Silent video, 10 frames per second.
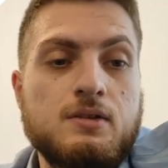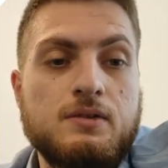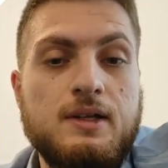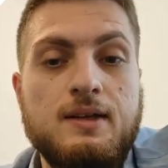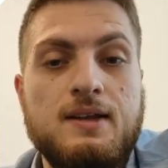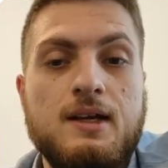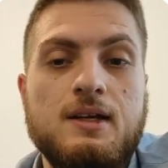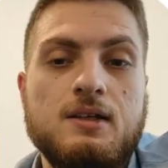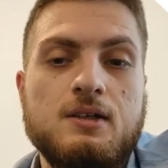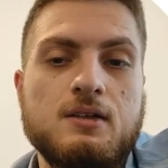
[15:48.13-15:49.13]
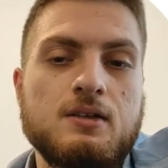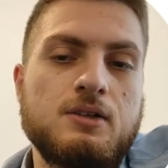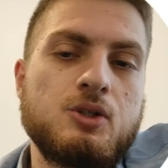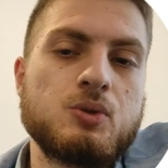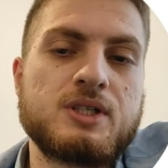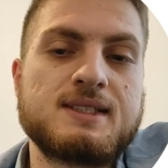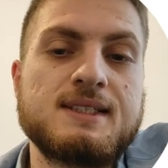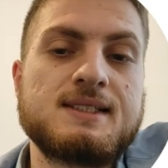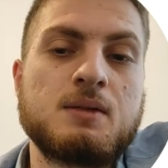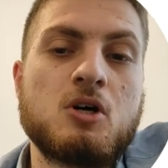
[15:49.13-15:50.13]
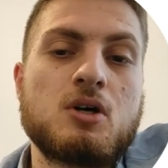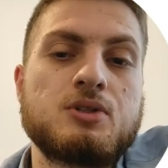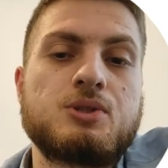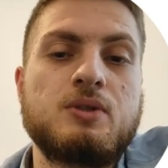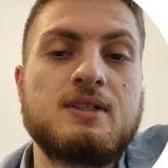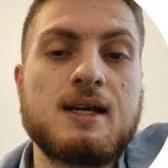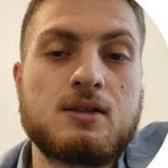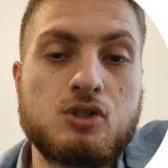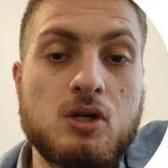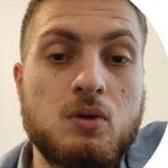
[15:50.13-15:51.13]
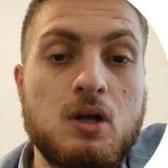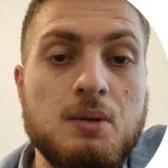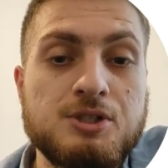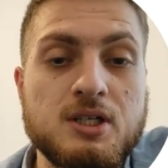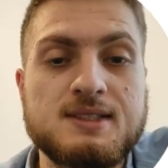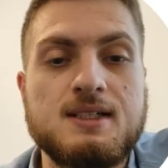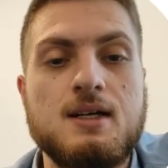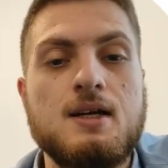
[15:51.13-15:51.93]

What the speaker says: They use existing models to detect general objects